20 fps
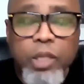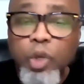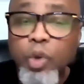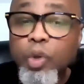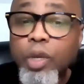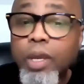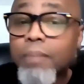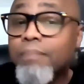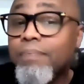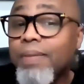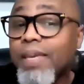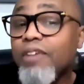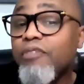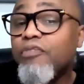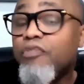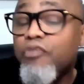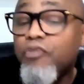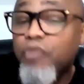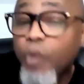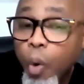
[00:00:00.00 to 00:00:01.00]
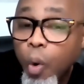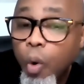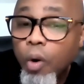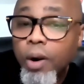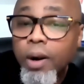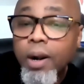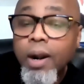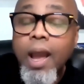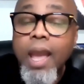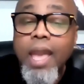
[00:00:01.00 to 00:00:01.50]
You can be
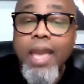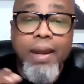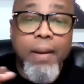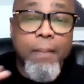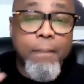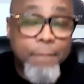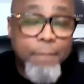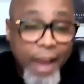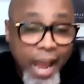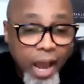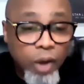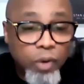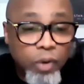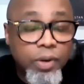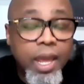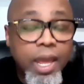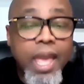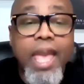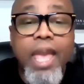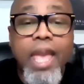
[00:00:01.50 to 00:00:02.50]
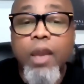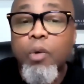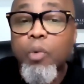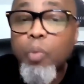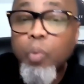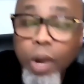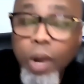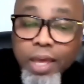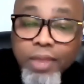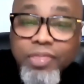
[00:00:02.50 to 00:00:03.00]
for and about
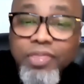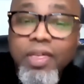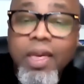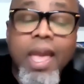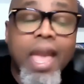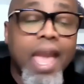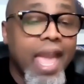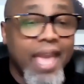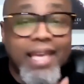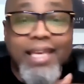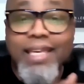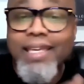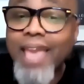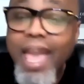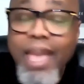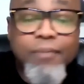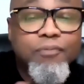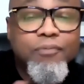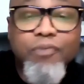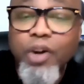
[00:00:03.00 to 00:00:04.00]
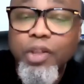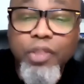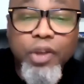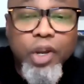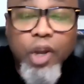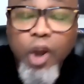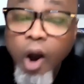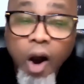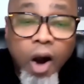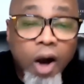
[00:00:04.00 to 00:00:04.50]
and with and cape for
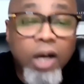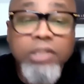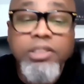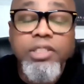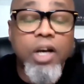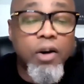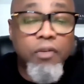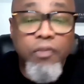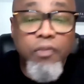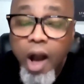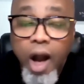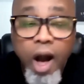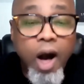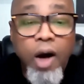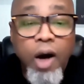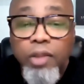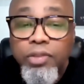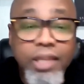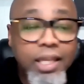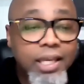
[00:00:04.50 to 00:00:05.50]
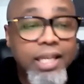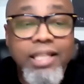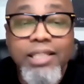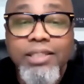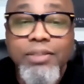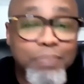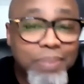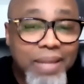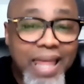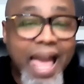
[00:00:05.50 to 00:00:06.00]
the cause of all
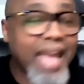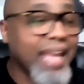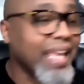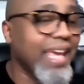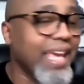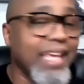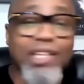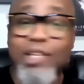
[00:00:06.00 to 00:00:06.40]
things black,